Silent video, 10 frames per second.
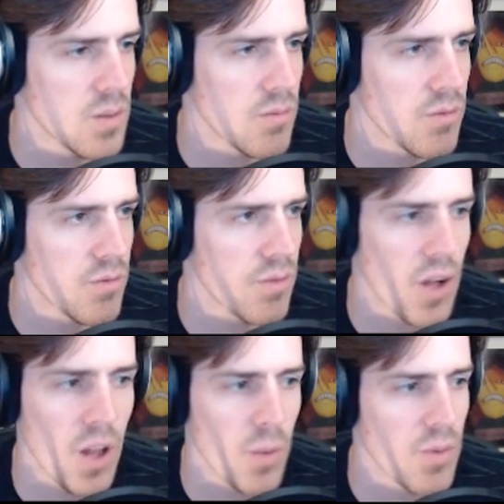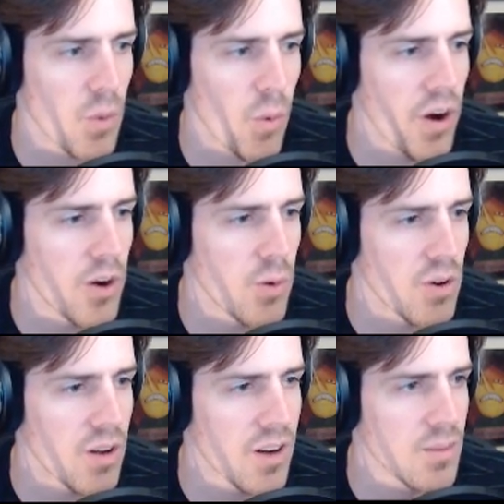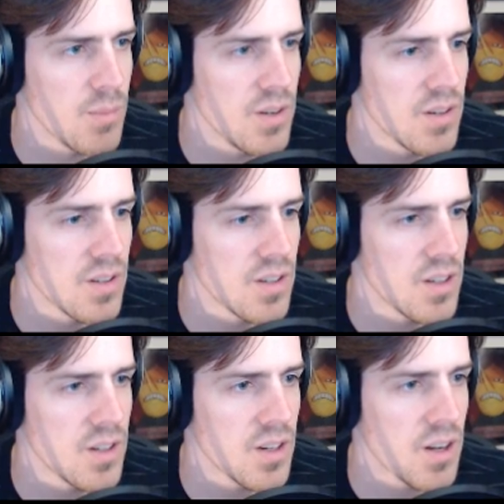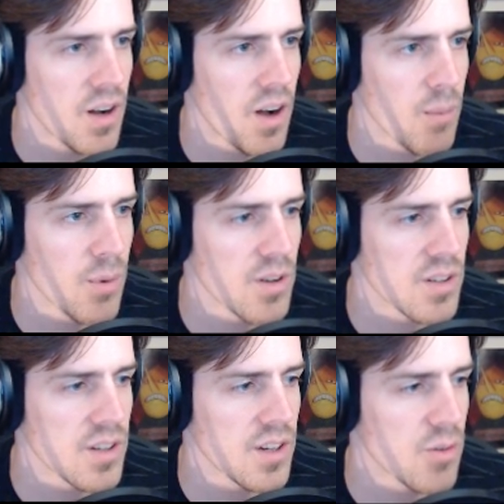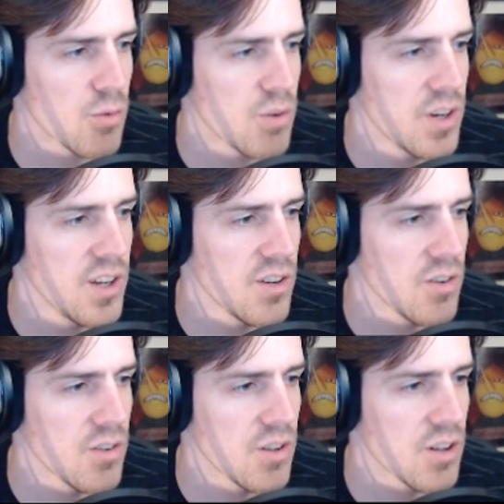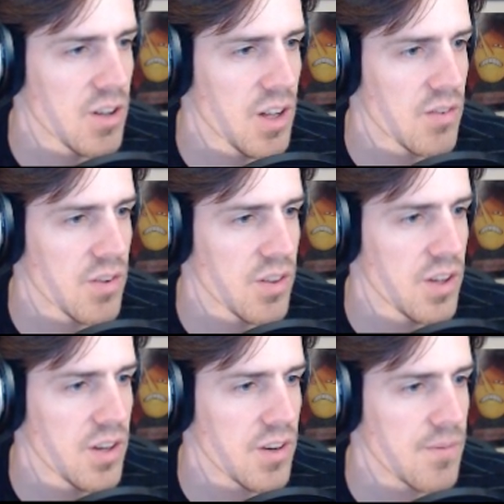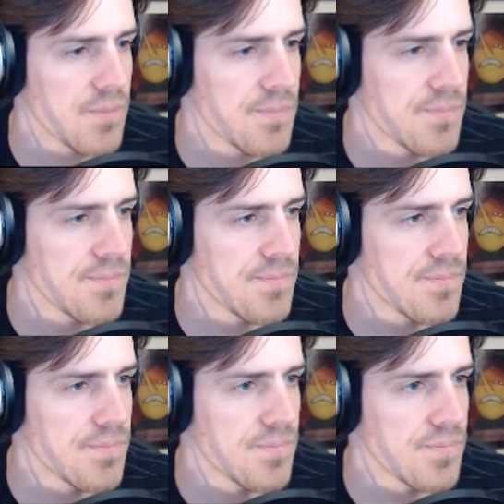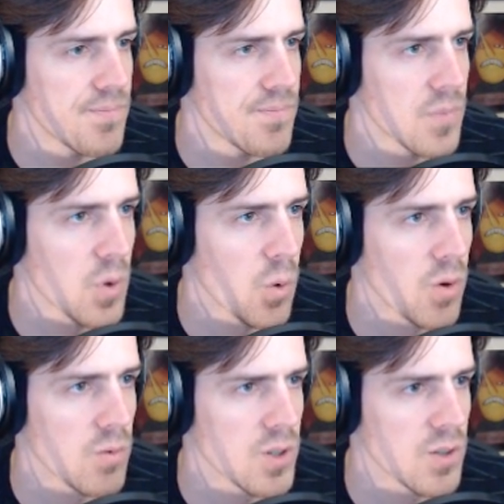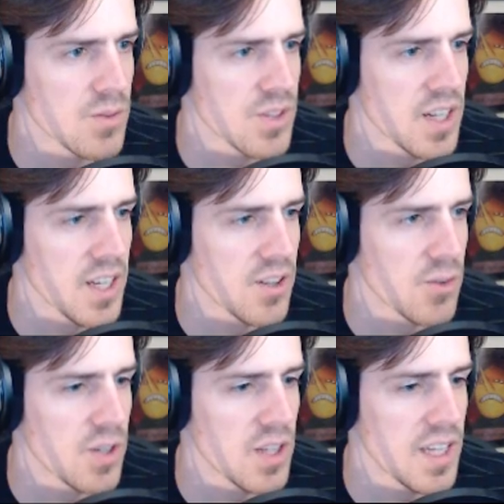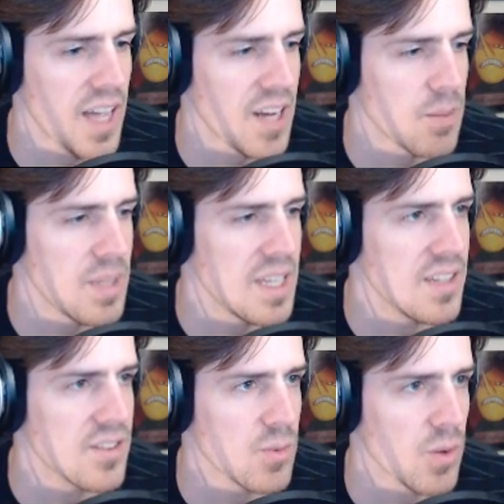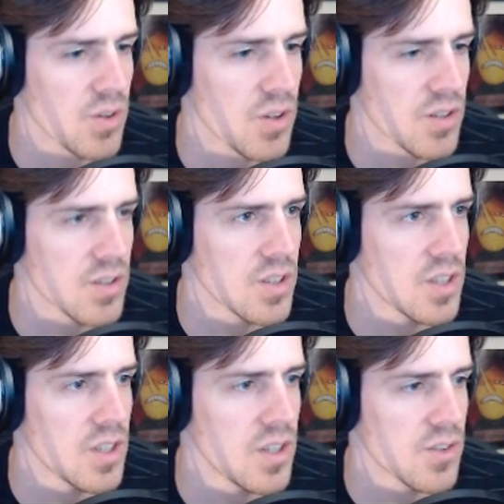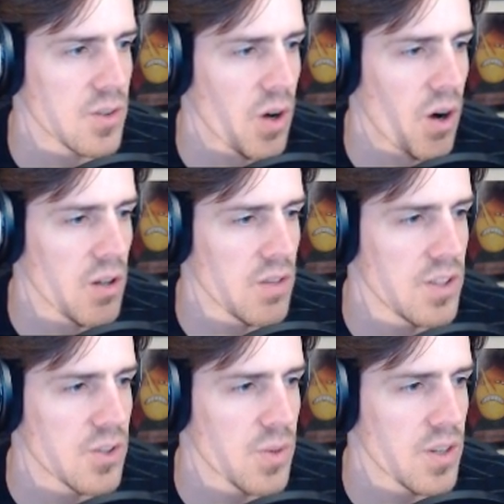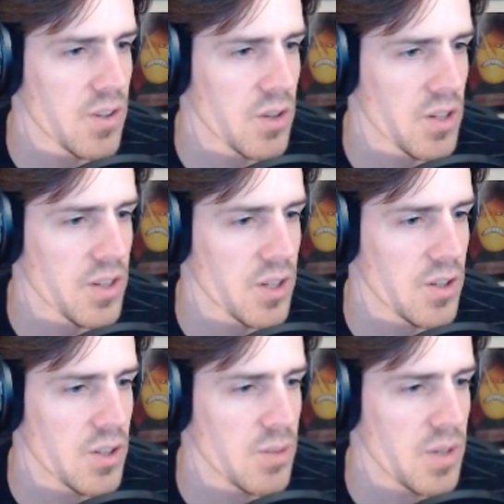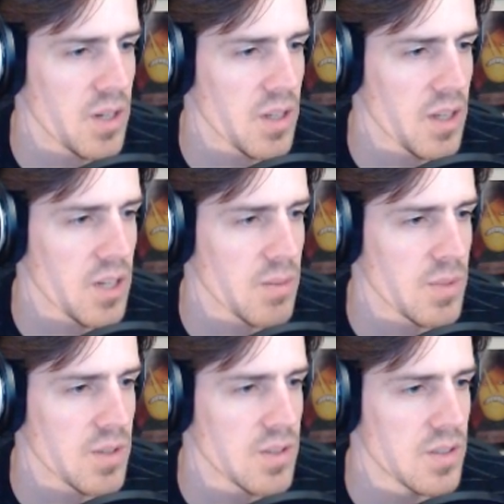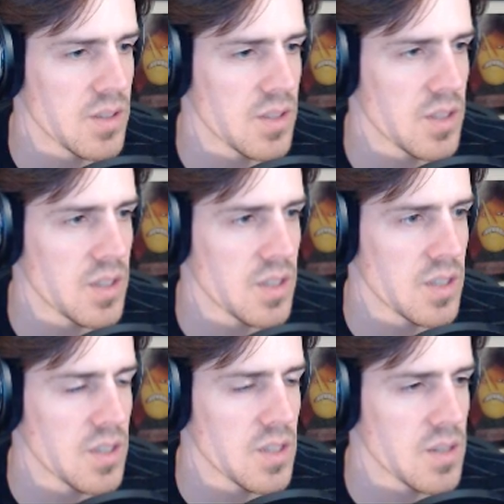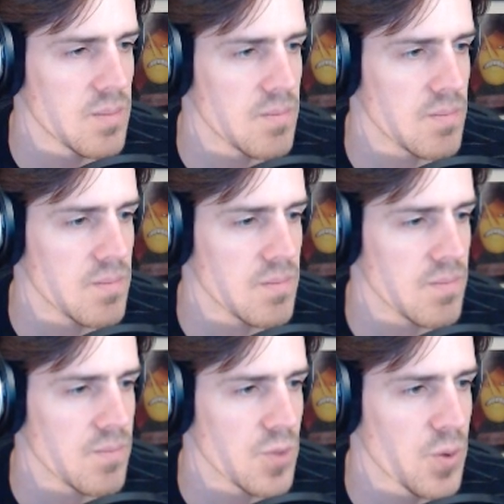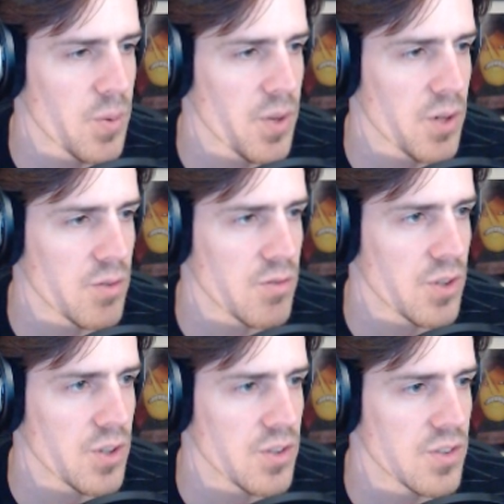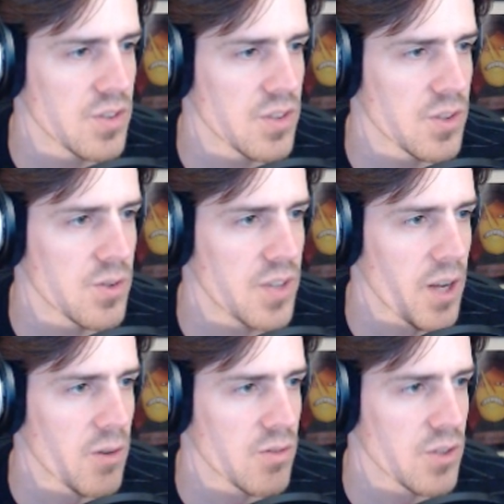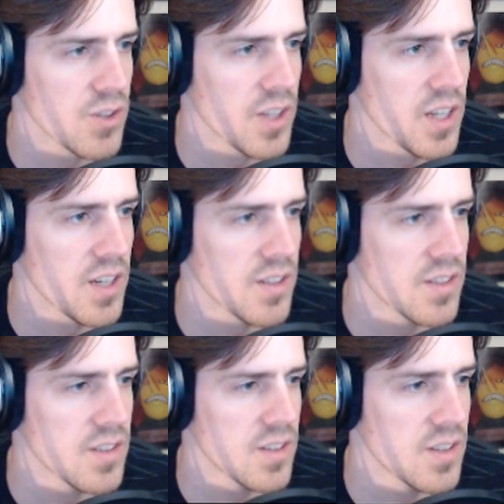Following the way to enlightenment. I'm gonna get real clever thinking. Or real zen, I guess. Really at peace and whatnot. So all of these ways look like they could be enlightenment. Which way do I want to go first? Let's go down first, I guess.